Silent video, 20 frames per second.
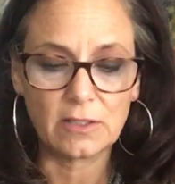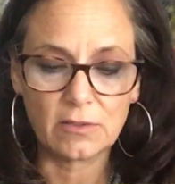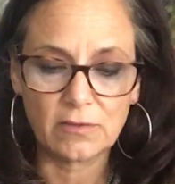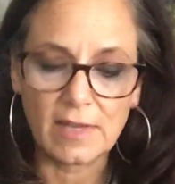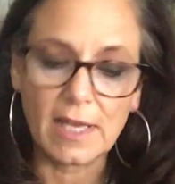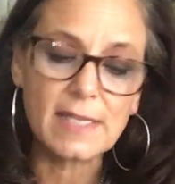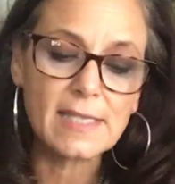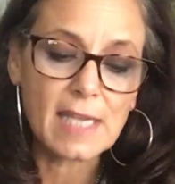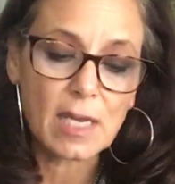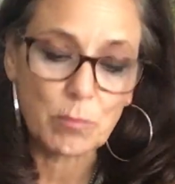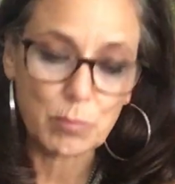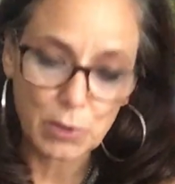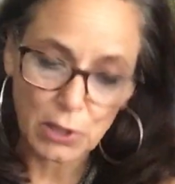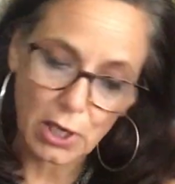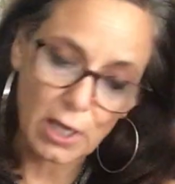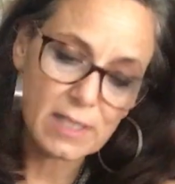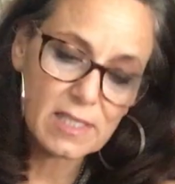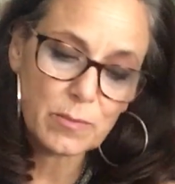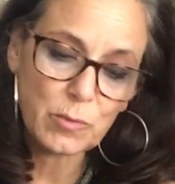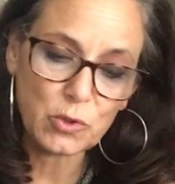That's a
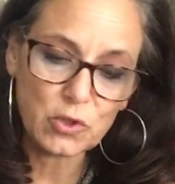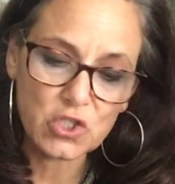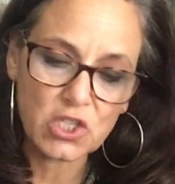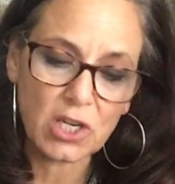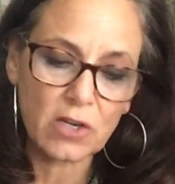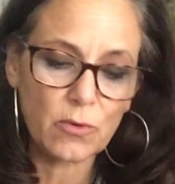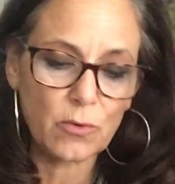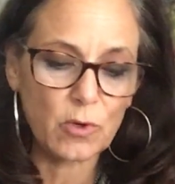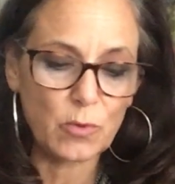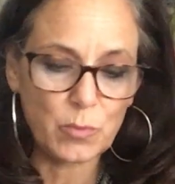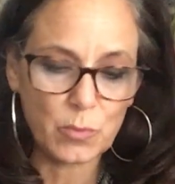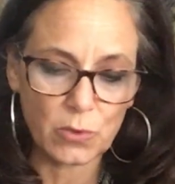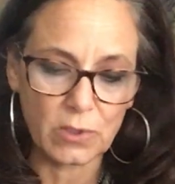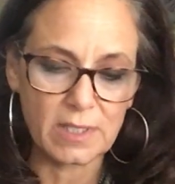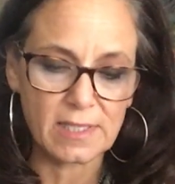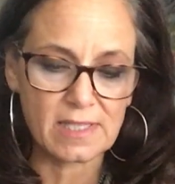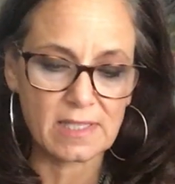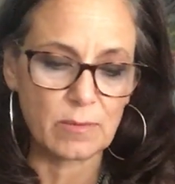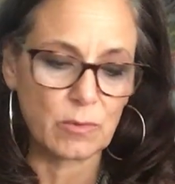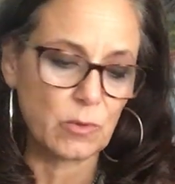plausible general
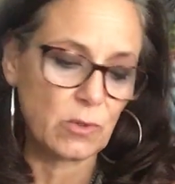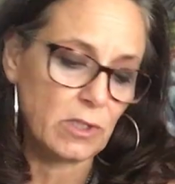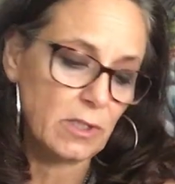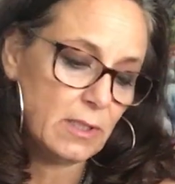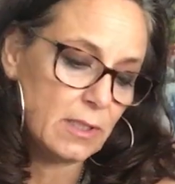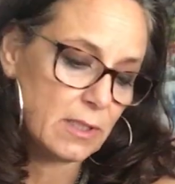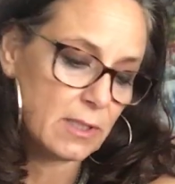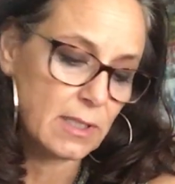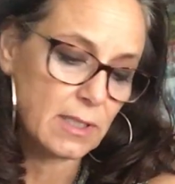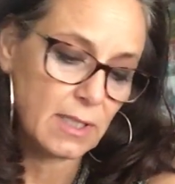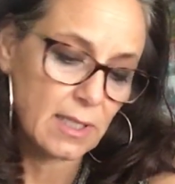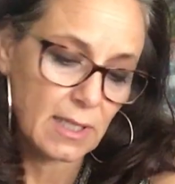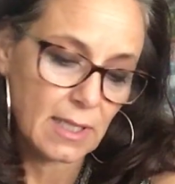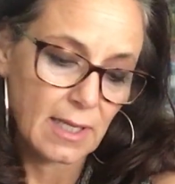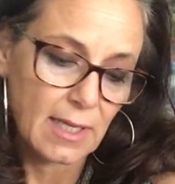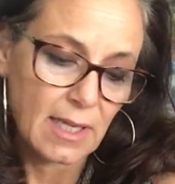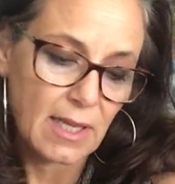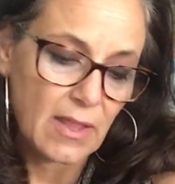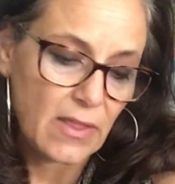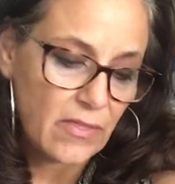principle
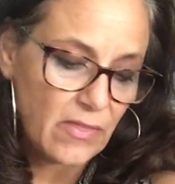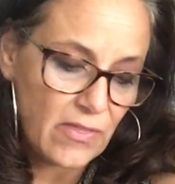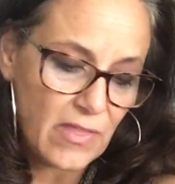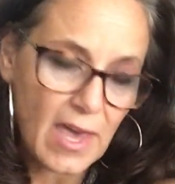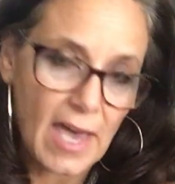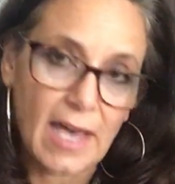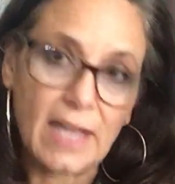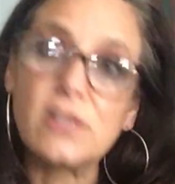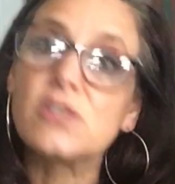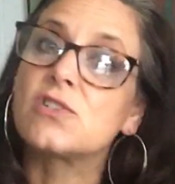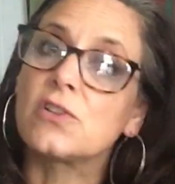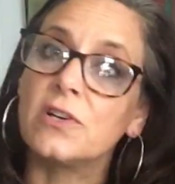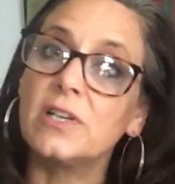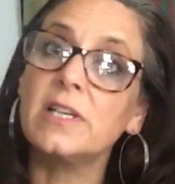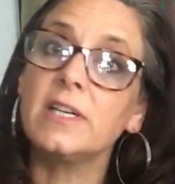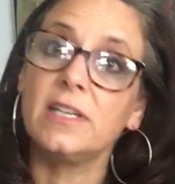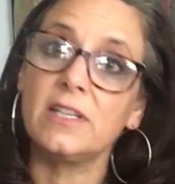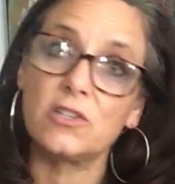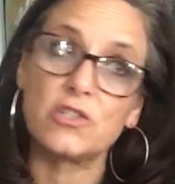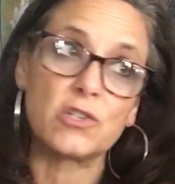that
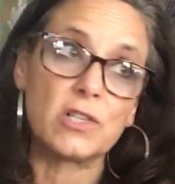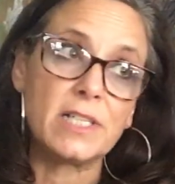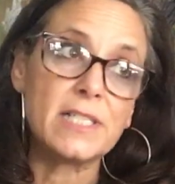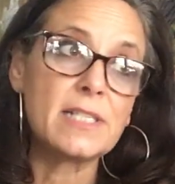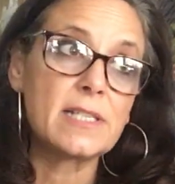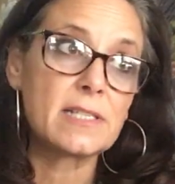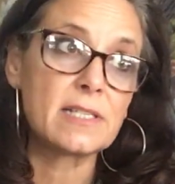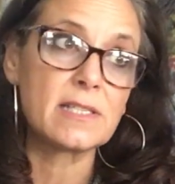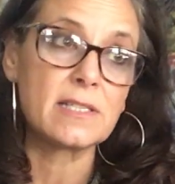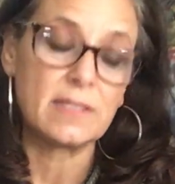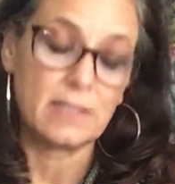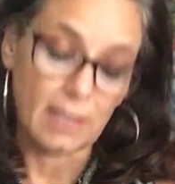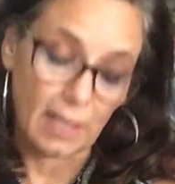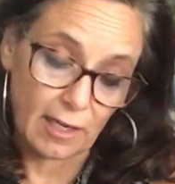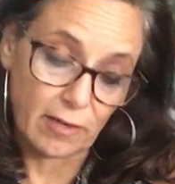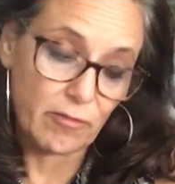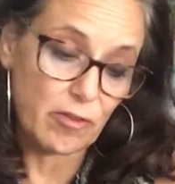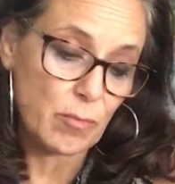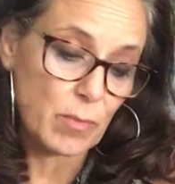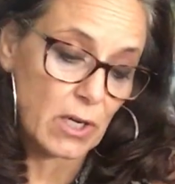certain interests,
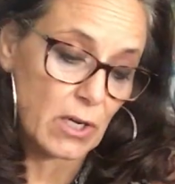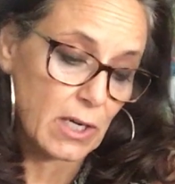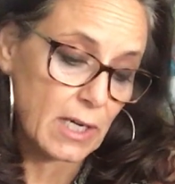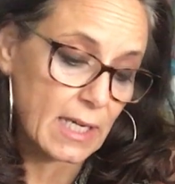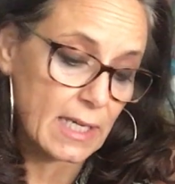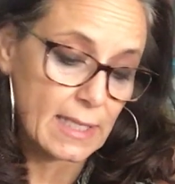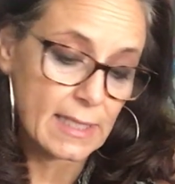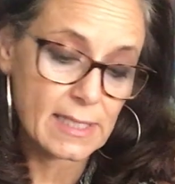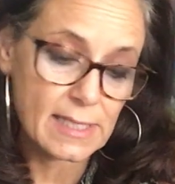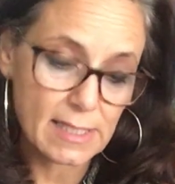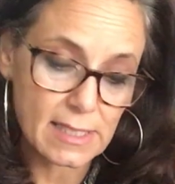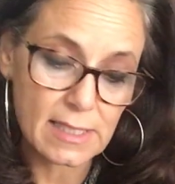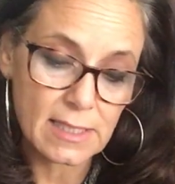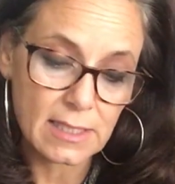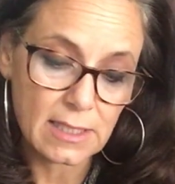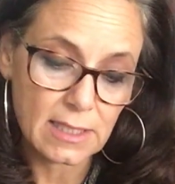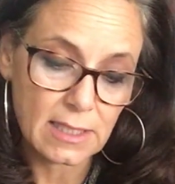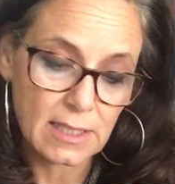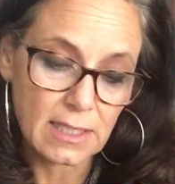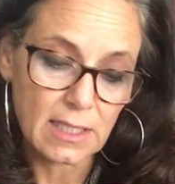Native Americans,
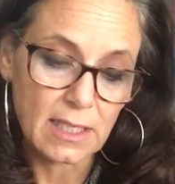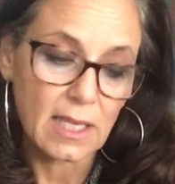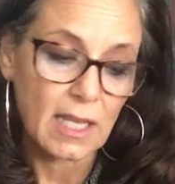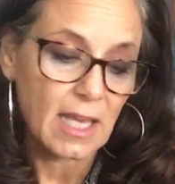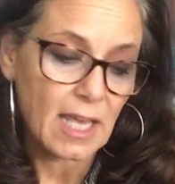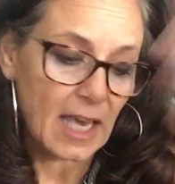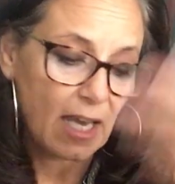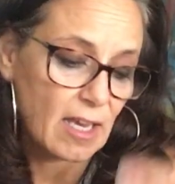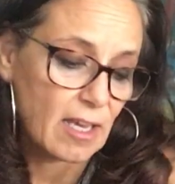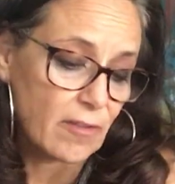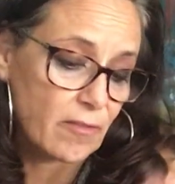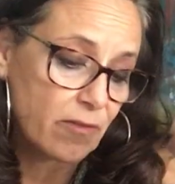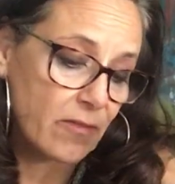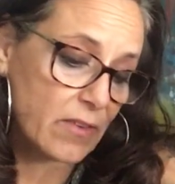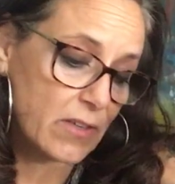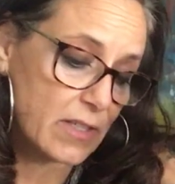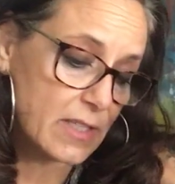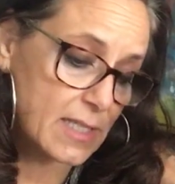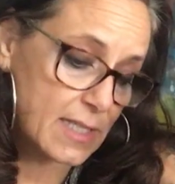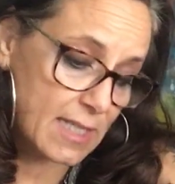have
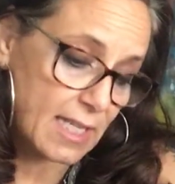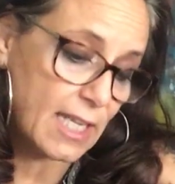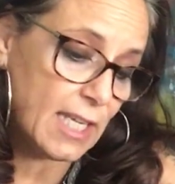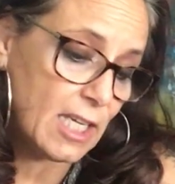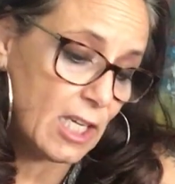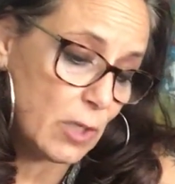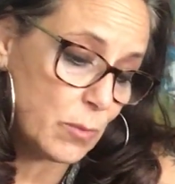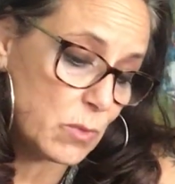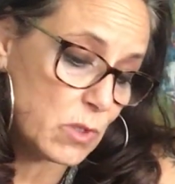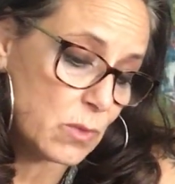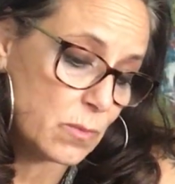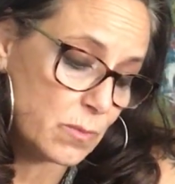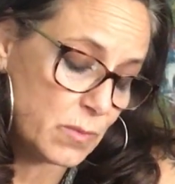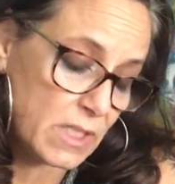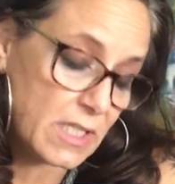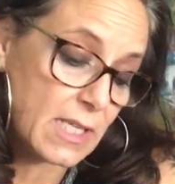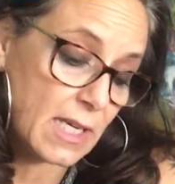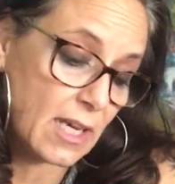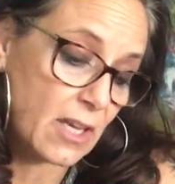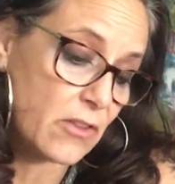schemed,
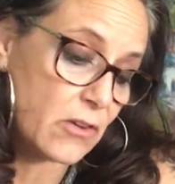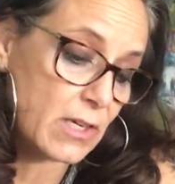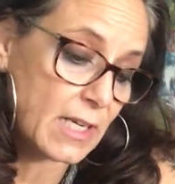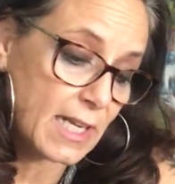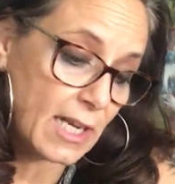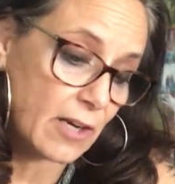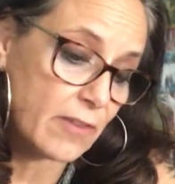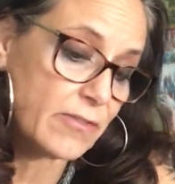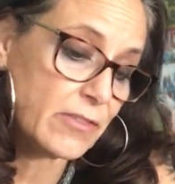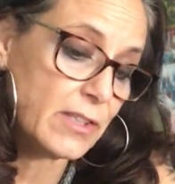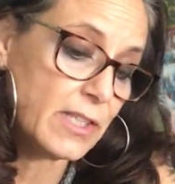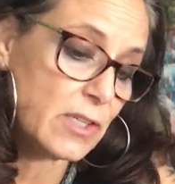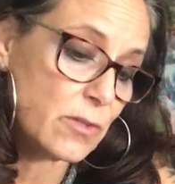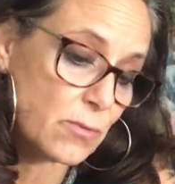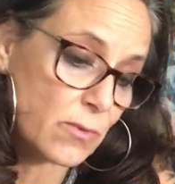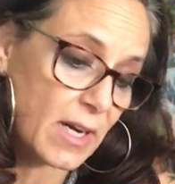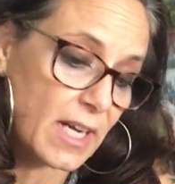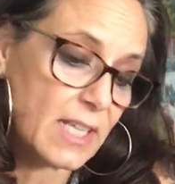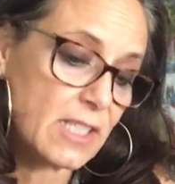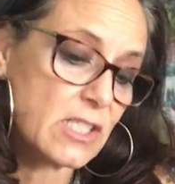put together a carefully
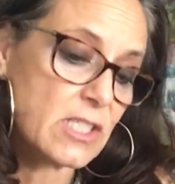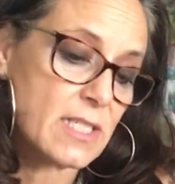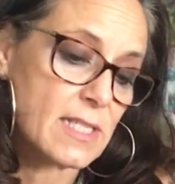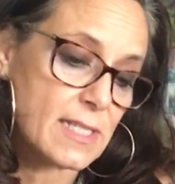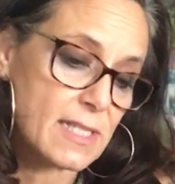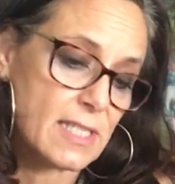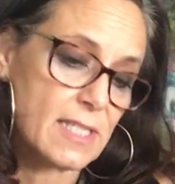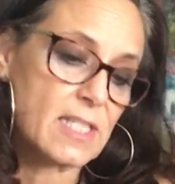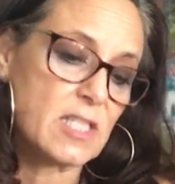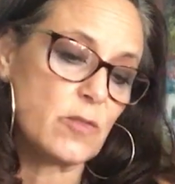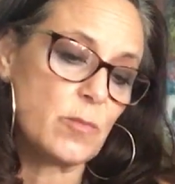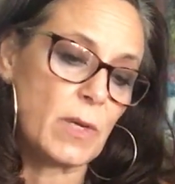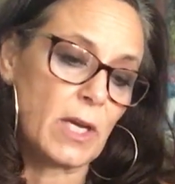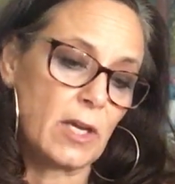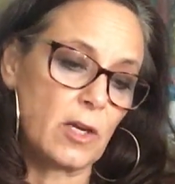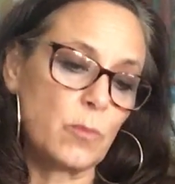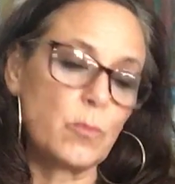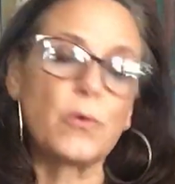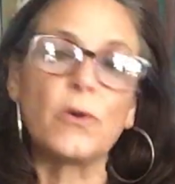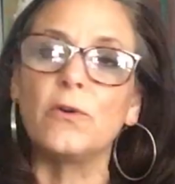arranged and
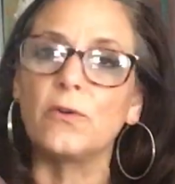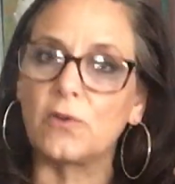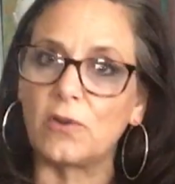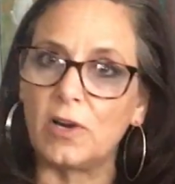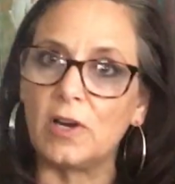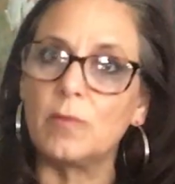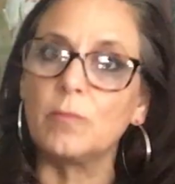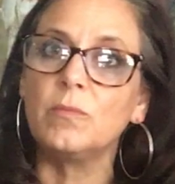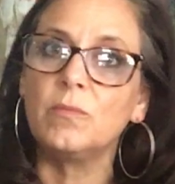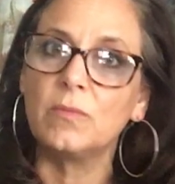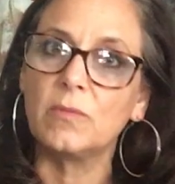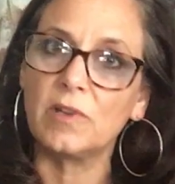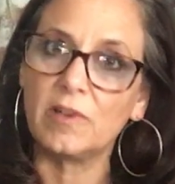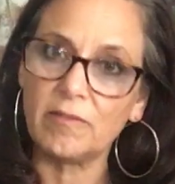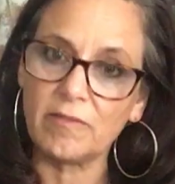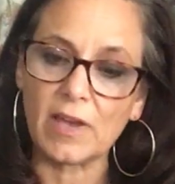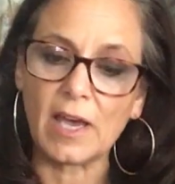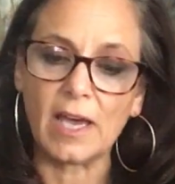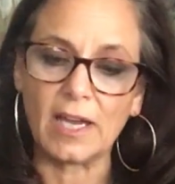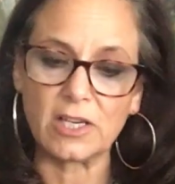systematic program
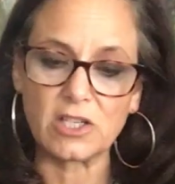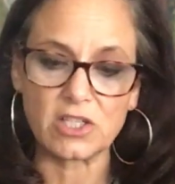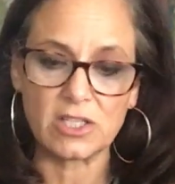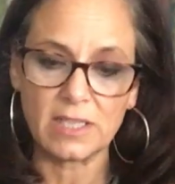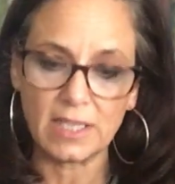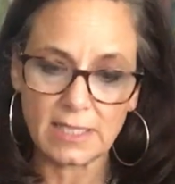of action.